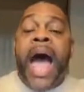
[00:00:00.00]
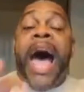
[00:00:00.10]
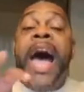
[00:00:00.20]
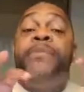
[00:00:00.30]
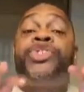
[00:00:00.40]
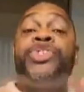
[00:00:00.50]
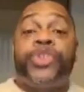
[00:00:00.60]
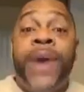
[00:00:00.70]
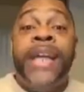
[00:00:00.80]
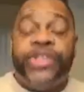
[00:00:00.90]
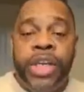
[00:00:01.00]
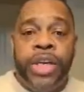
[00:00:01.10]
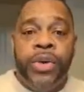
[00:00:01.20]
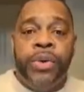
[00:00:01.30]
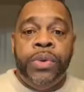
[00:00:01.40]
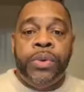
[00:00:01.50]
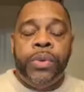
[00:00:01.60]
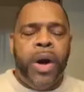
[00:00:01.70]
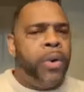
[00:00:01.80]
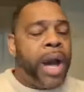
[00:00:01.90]
I'm stretching you,
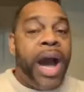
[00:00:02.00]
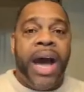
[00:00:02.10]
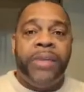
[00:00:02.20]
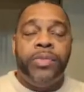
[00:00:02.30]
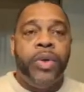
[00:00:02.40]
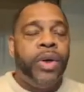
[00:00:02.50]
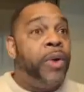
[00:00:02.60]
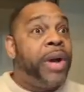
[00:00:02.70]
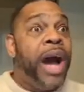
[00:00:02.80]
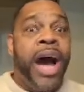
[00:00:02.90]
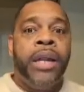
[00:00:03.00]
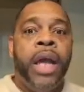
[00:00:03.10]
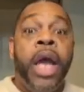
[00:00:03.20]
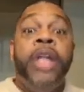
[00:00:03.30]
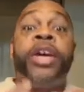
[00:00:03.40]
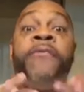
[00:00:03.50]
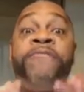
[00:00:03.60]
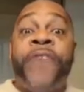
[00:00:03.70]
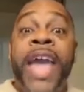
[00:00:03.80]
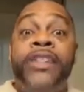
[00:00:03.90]
oh God, oh God, to
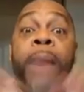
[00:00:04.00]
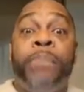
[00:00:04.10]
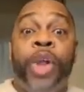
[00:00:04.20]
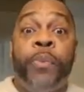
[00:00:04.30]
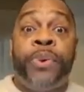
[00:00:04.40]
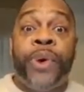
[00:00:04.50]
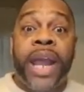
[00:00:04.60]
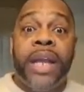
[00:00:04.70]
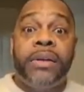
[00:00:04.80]
fit the blueprint.